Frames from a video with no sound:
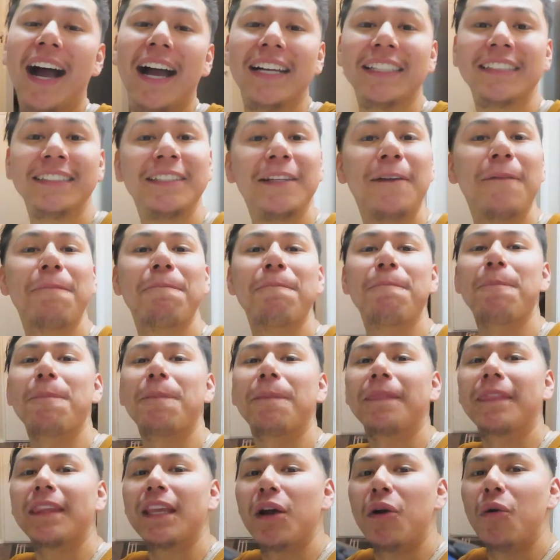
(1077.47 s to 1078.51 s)
so guys,
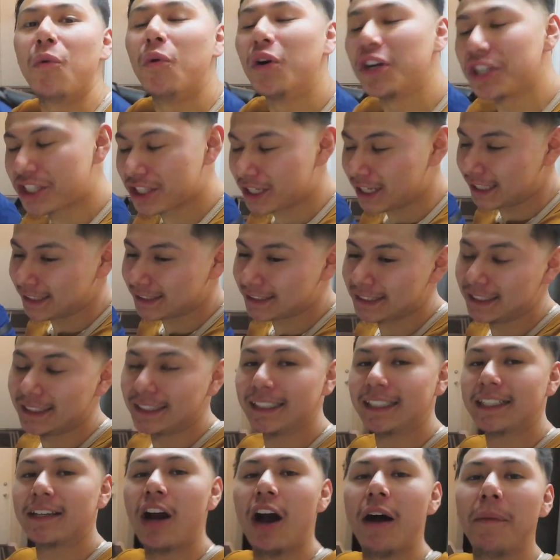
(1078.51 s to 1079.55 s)
what you guys
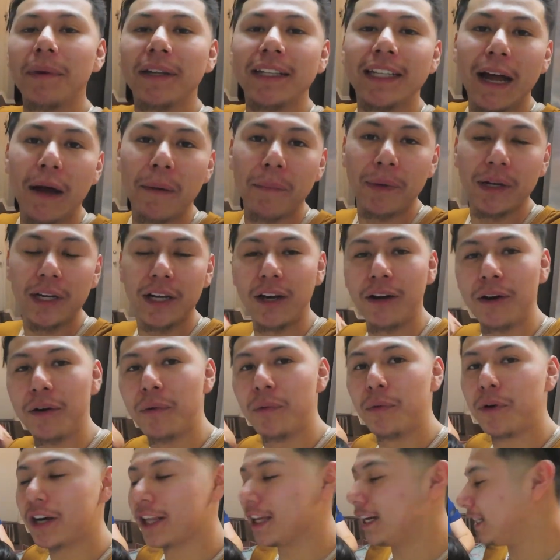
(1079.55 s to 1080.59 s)
think? Comment down
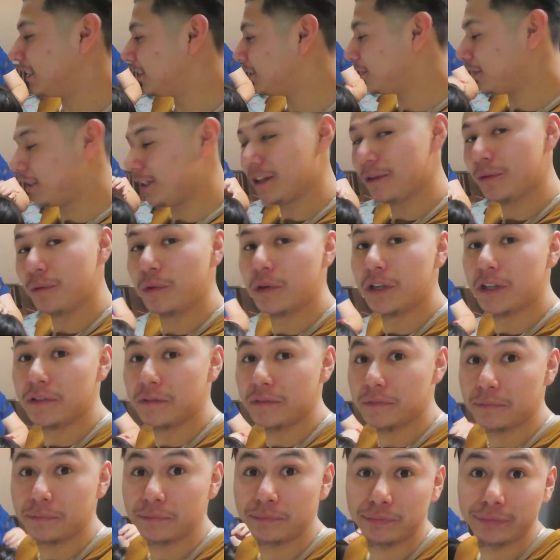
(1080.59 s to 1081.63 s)
below. What do you guys thought?
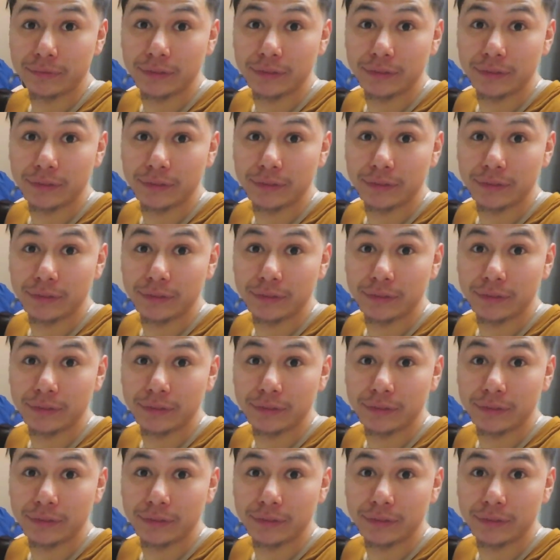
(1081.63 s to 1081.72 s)
Would